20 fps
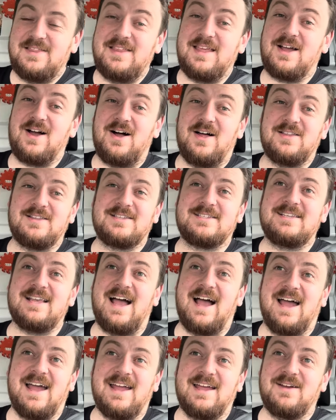got on
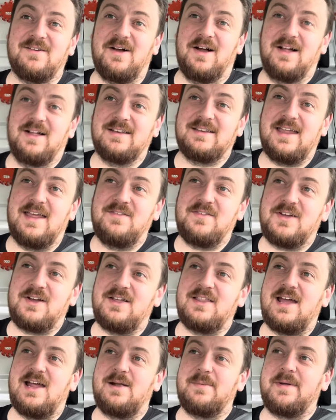site, well, Davey
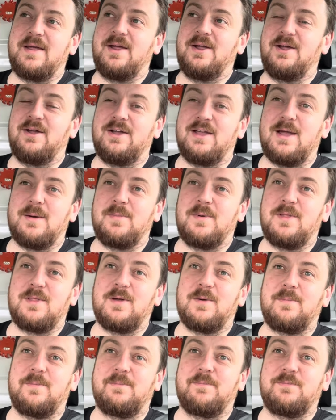got there a bit earlier, but
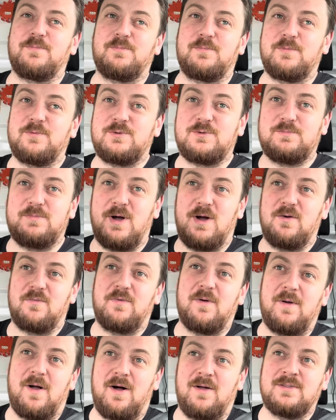they're both
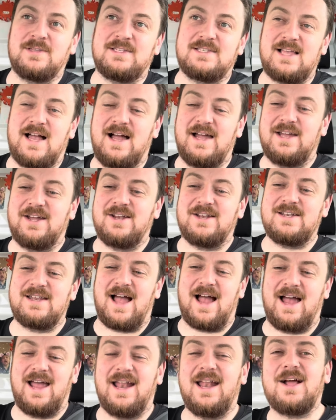on site at
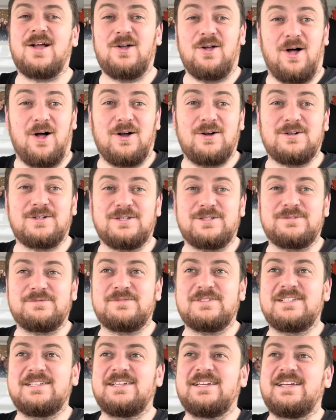9 o'clock.
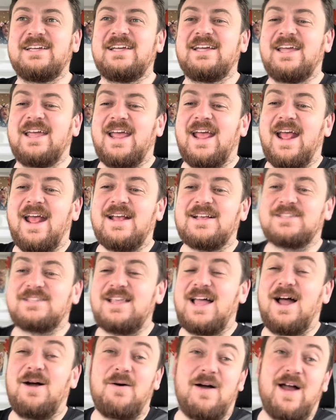It's
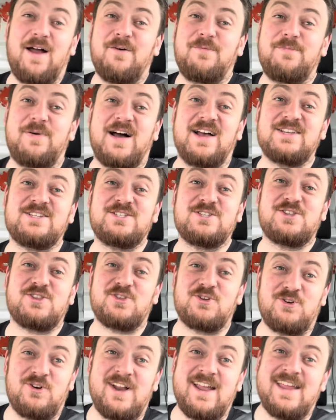now
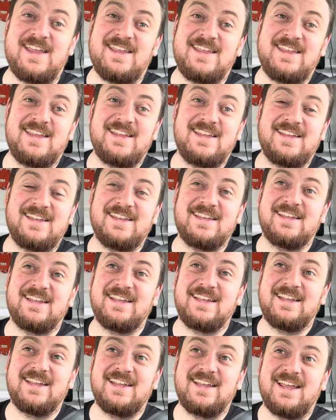3:30
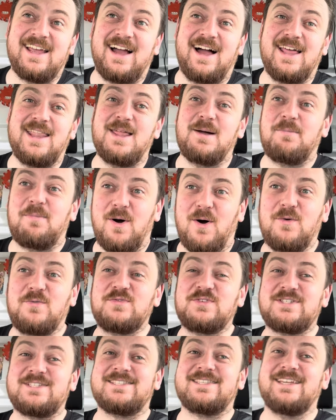and they're both
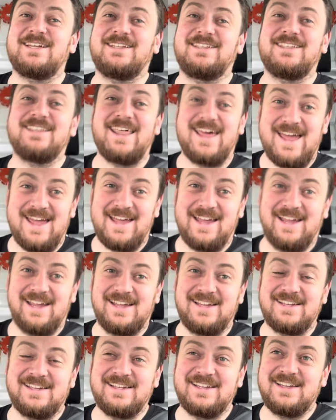still there.
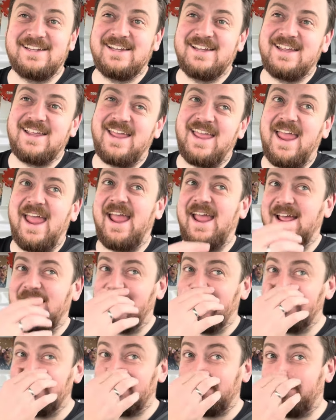It
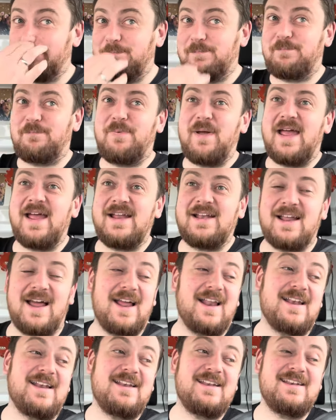has been
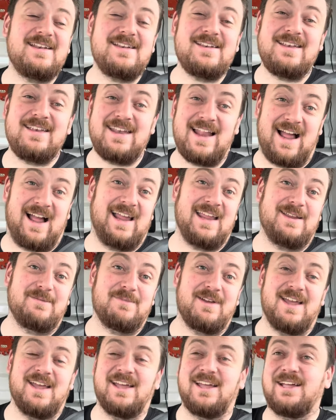a
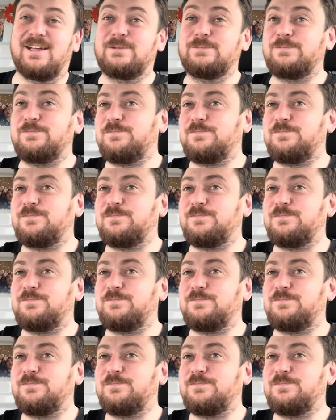nightmare.